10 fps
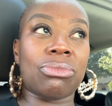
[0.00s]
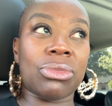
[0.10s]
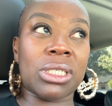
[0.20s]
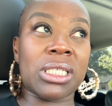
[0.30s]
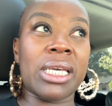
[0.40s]

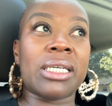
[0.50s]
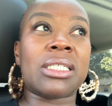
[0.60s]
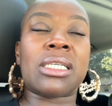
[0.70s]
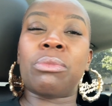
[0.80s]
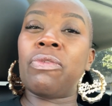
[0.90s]
seeing
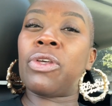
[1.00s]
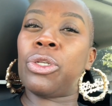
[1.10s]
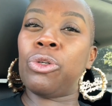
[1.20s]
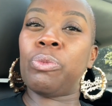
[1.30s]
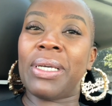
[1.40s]
some of the
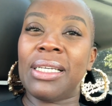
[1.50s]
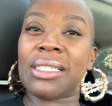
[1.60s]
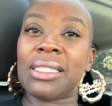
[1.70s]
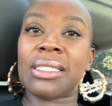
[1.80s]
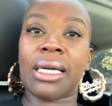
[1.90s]
new
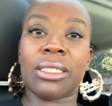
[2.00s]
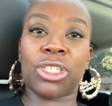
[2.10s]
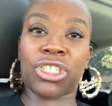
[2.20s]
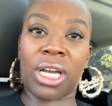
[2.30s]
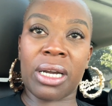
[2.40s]
pieces, like the
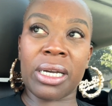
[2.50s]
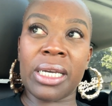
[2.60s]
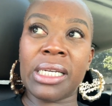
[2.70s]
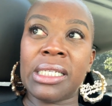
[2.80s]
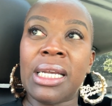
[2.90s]

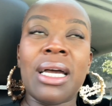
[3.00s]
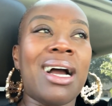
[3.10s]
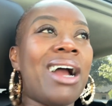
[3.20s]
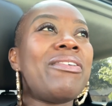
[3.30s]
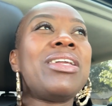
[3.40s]
shine, and
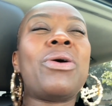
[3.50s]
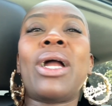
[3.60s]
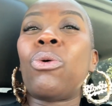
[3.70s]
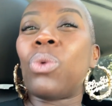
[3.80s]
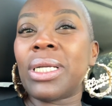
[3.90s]
I already know I
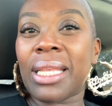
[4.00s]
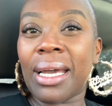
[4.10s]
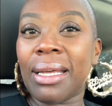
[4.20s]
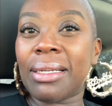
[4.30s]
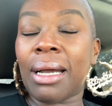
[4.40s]
don't want
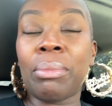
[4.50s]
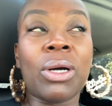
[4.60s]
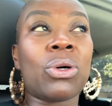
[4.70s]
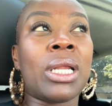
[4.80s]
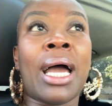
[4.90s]
that. I'm not
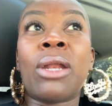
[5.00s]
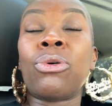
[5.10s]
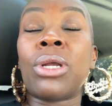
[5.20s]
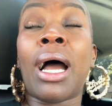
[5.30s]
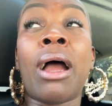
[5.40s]
gonna lie, I
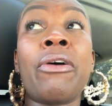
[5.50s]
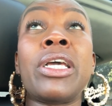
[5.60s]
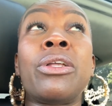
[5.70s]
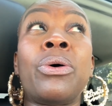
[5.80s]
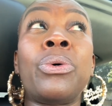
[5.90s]

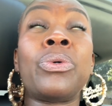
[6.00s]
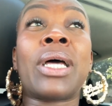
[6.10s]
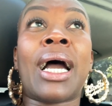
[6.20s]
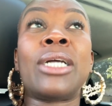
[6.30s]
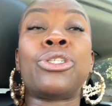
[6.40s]
already know that
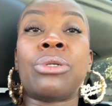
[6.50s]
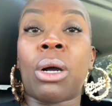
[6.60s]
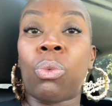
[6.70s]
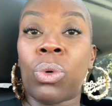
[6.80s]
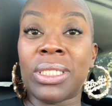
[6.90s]
I do not
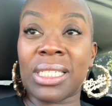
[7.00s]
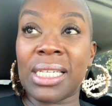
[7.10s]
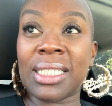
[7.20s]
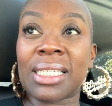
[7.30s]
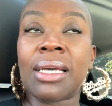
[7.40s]
want
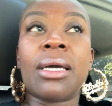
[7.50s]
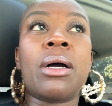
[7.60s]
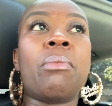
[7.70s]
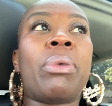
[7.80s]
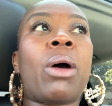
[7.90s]
it,
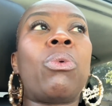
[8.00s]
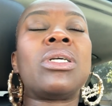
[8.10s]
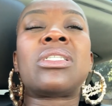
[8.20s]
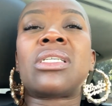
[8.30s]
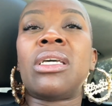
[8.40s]
but I wanna
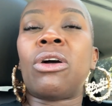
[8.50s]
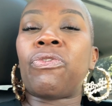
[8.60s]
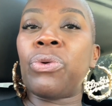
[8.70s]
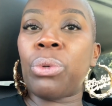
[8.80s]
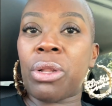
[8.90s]
see a
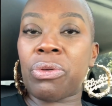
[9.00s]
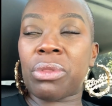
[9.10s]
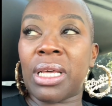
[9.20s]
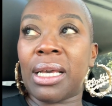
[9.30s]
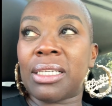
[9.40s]
few other
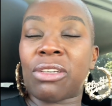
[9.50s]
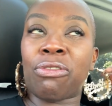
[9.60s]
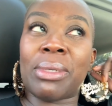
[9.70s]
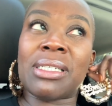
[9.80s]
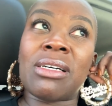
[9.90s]
things for
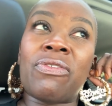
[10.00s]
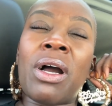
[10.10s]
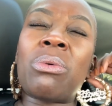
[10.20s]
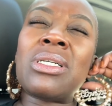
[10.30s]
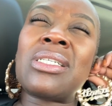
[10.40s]
myself. I
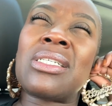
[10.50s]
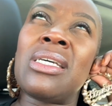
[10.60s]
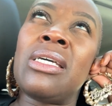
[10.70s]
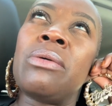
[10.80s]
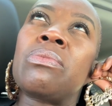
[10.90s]
wanna
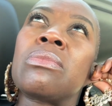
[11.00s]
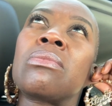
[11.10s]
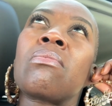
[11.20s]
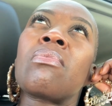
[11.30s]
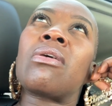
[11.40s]
see
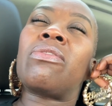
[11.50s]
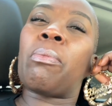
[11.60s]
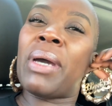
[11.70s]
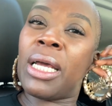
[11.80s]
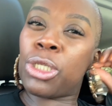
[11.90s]
the
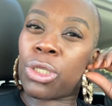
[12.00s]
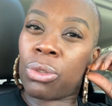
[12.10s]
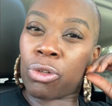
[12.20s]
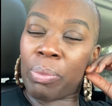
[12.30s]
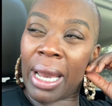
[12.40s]
pen
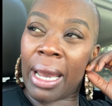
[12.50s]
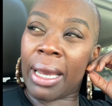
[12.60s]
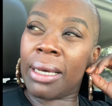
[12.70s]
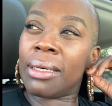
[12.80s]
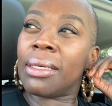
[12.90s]
shoulder bag.